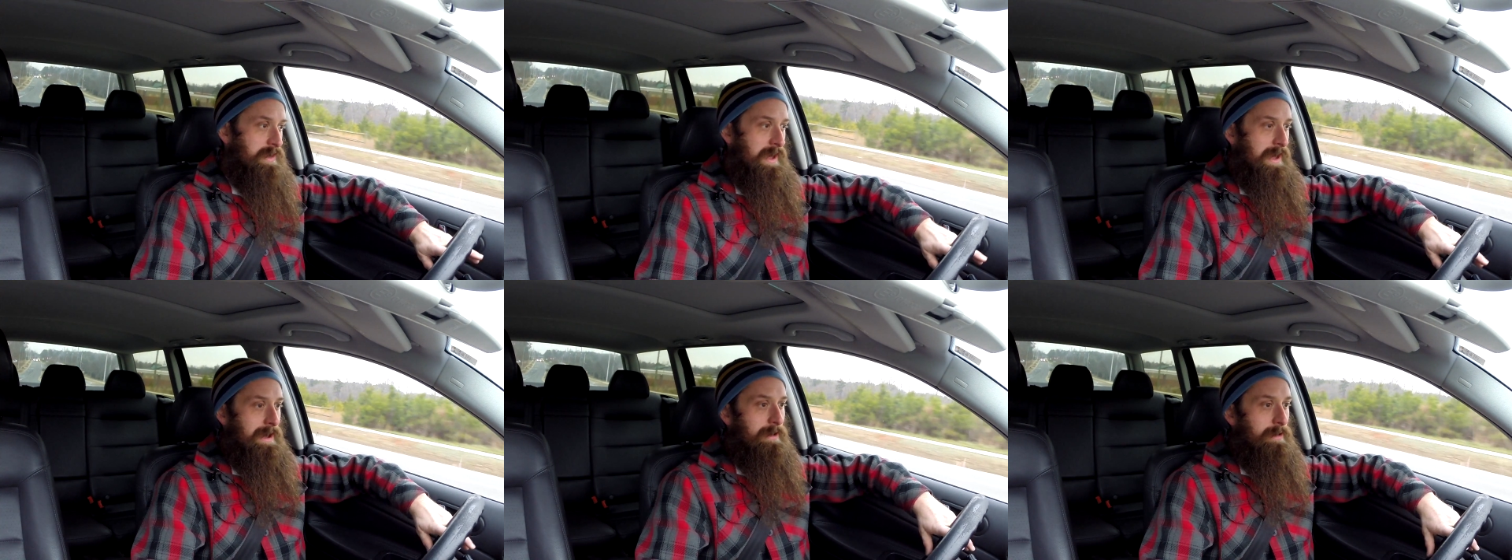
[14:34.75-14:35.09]

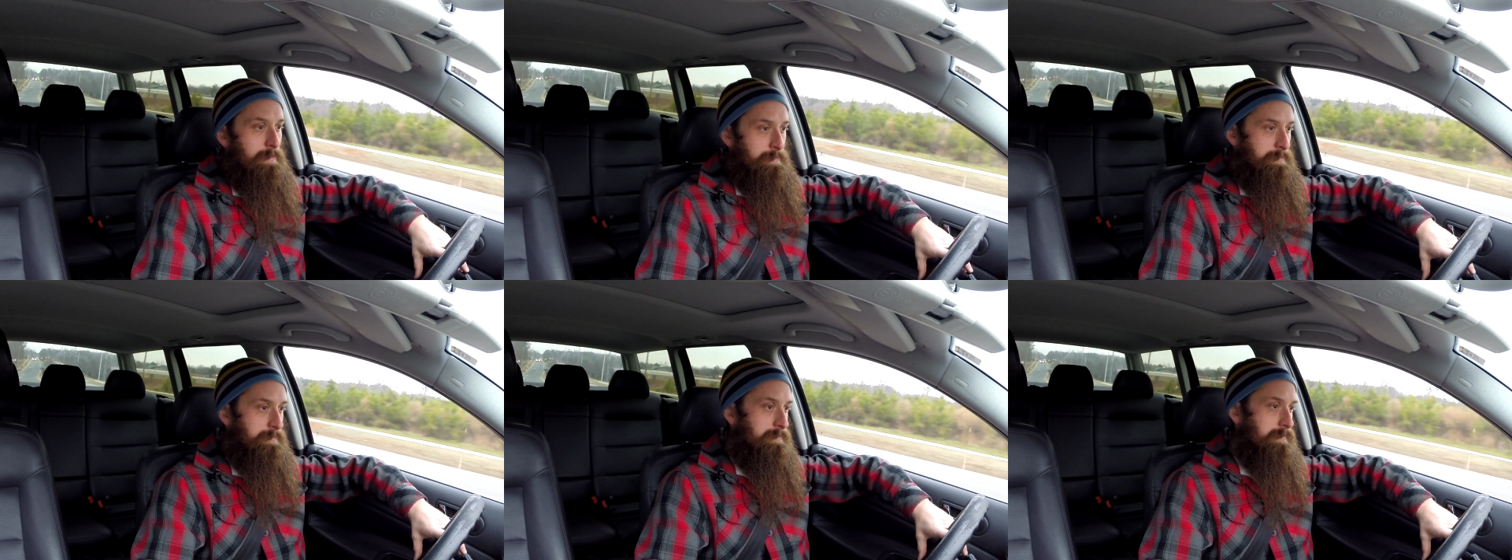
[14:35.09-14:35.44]

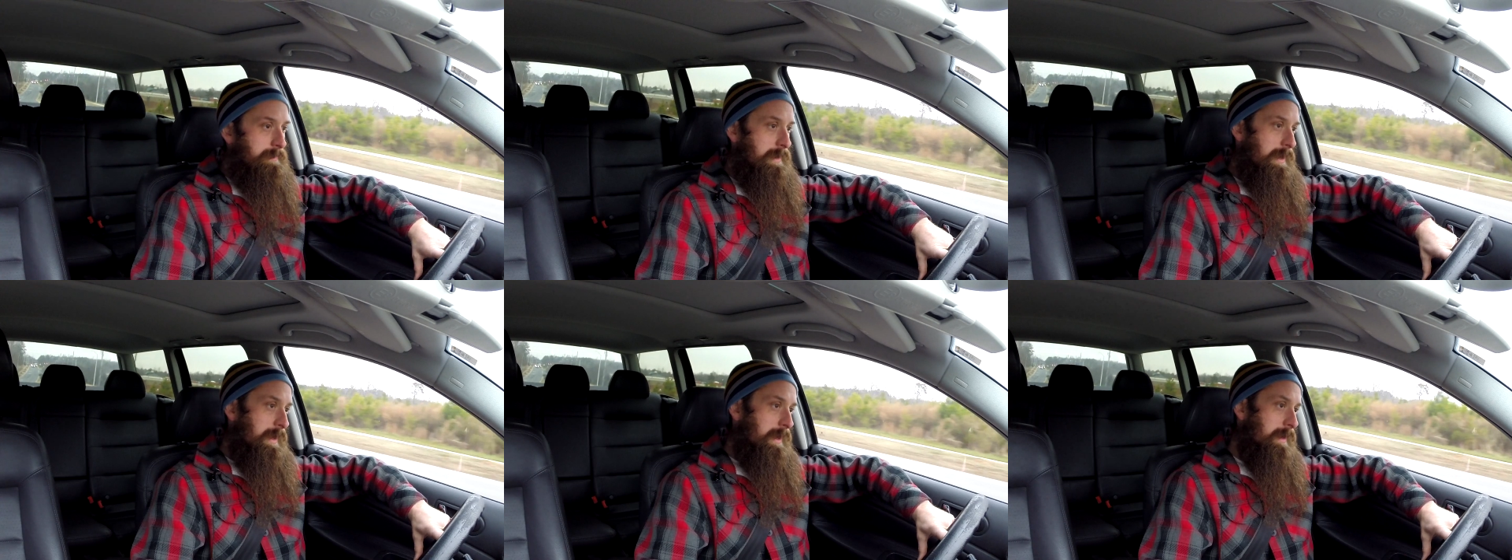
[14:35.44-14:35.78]
down
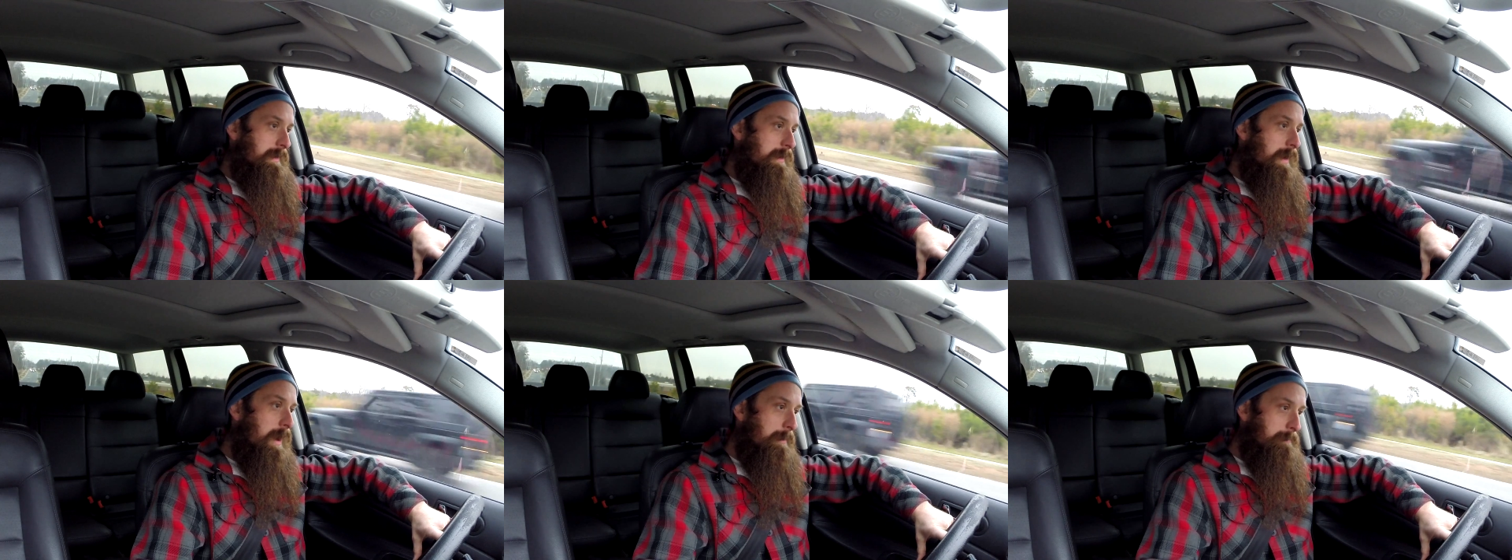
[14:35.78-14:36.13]

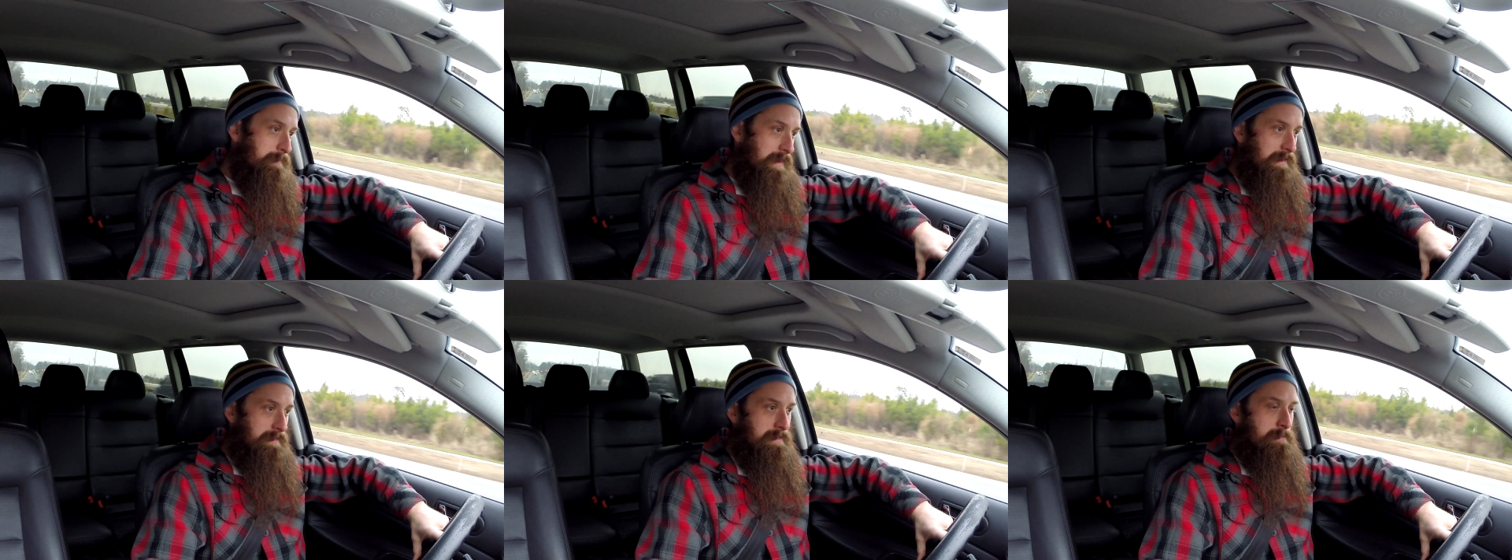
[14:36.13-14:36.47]
and
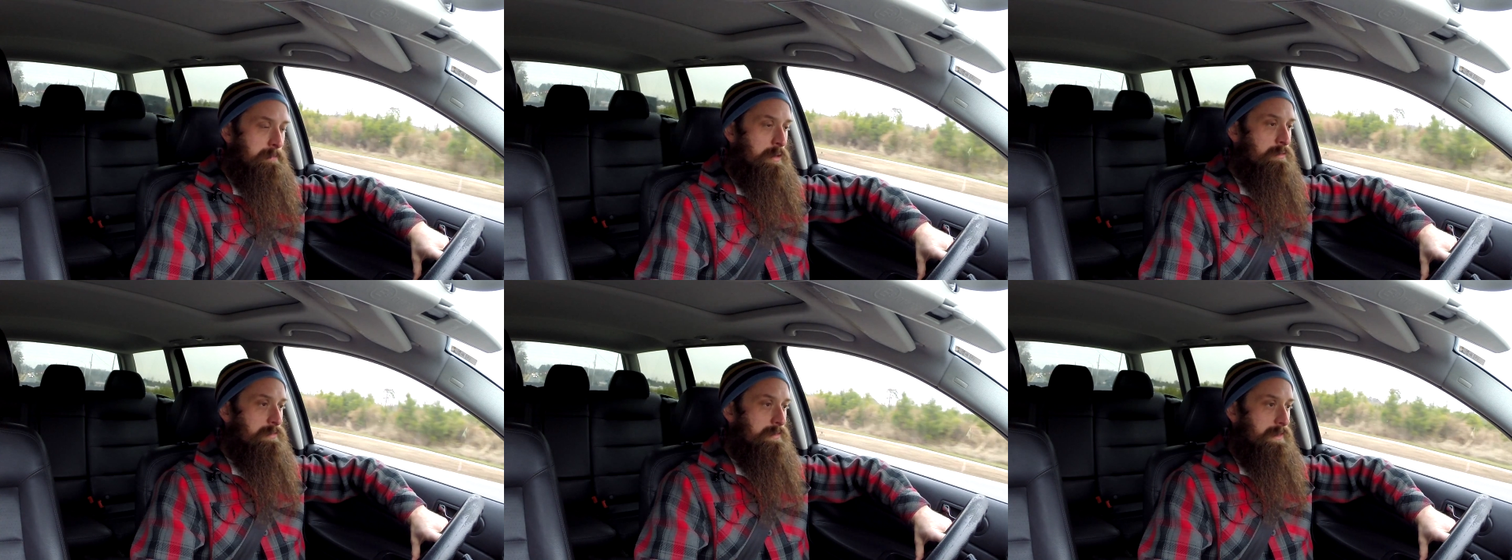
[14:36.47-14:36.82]
update
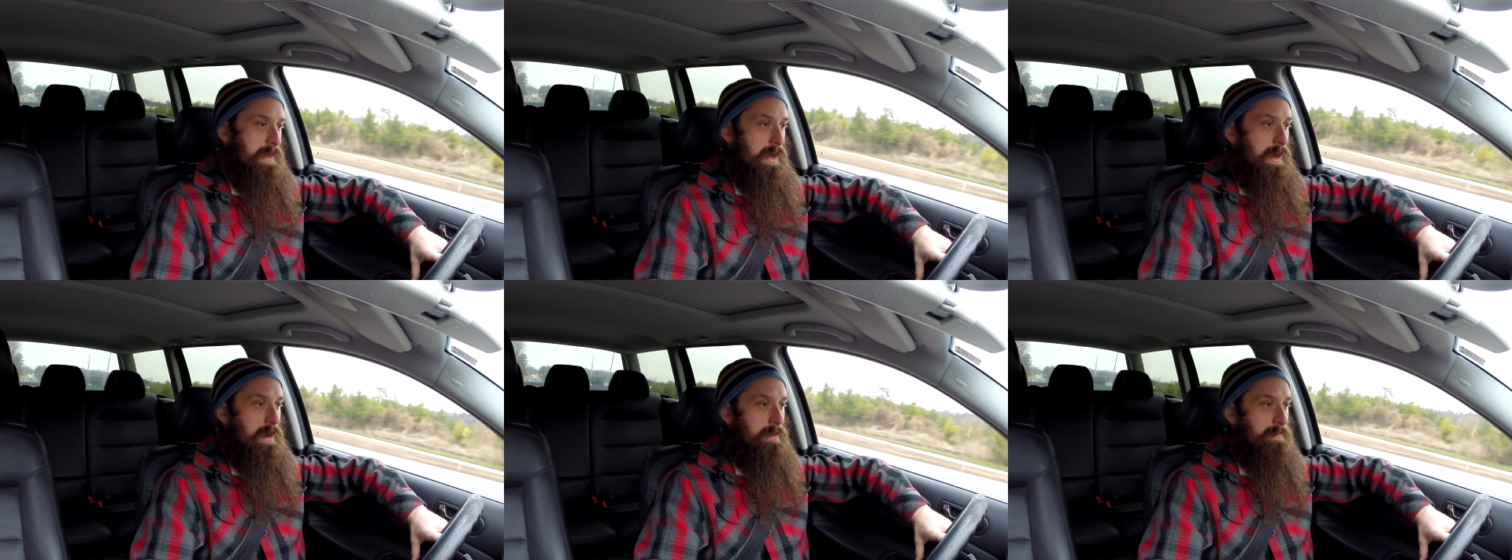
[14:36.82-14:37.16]
them over
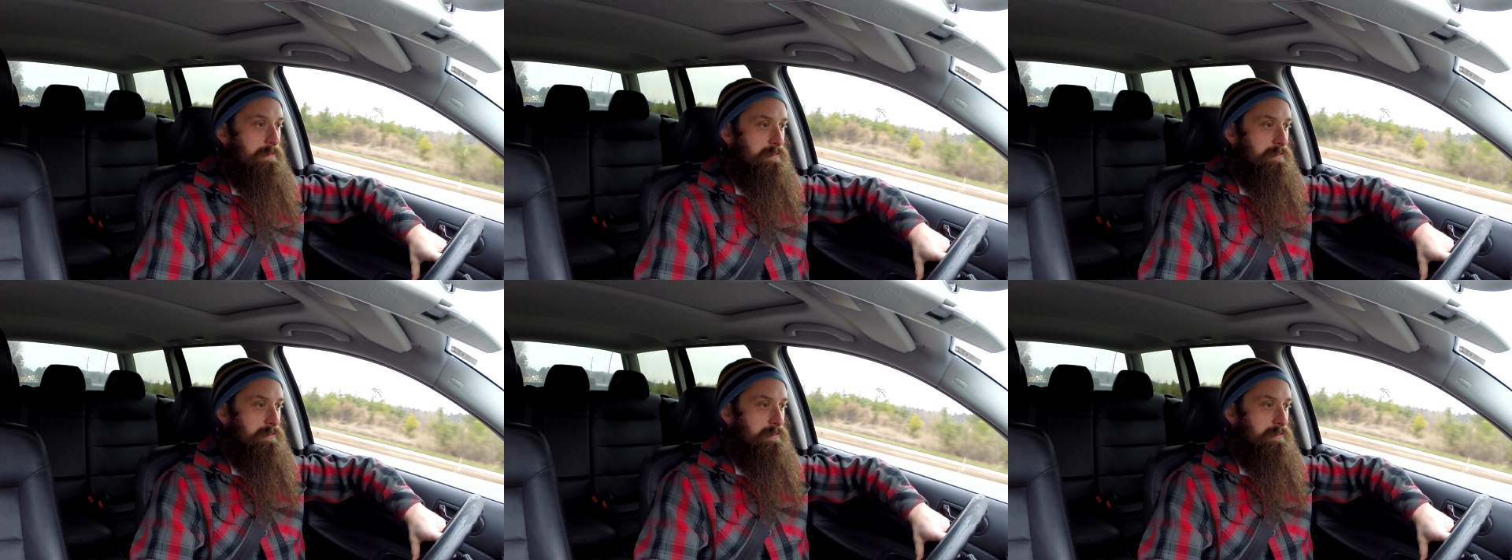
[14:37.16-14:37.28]
the air,